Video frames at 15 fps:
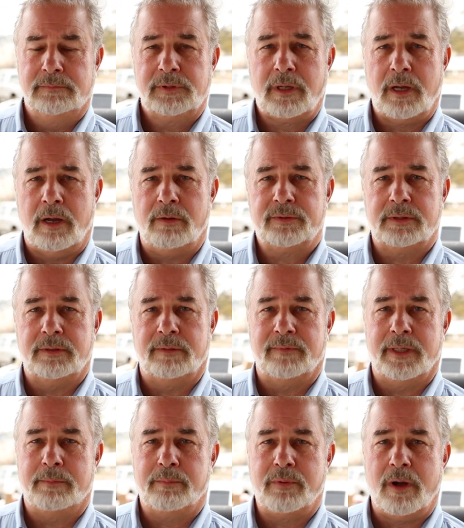cost of
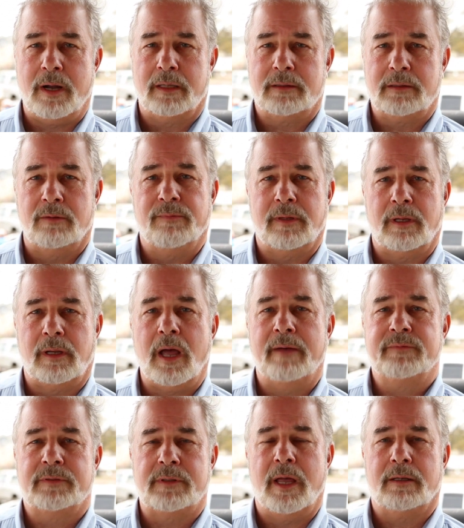a product over the
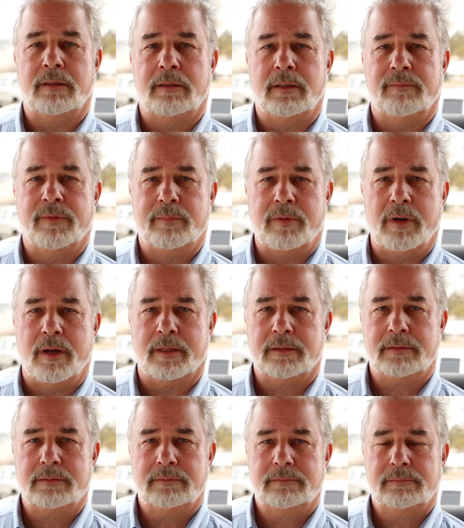life cycle of the product.